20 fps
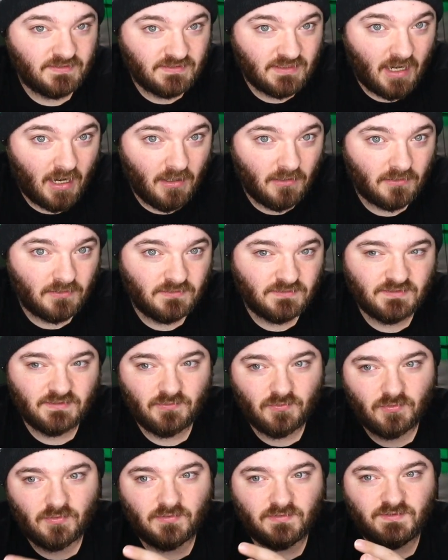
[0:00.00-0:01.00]
scholars in
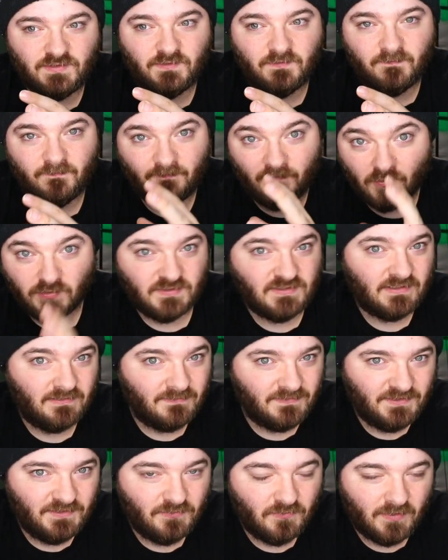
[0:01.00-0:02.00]
order to force
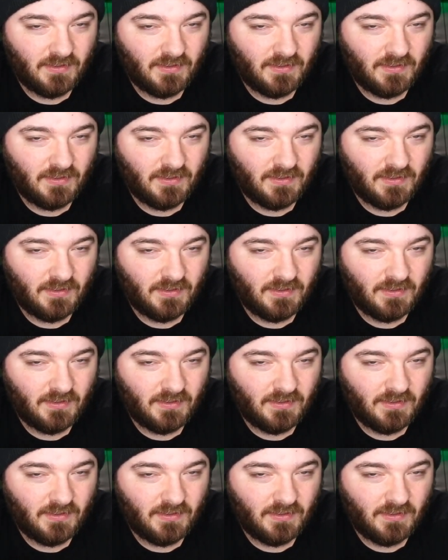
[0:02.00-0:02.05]
them to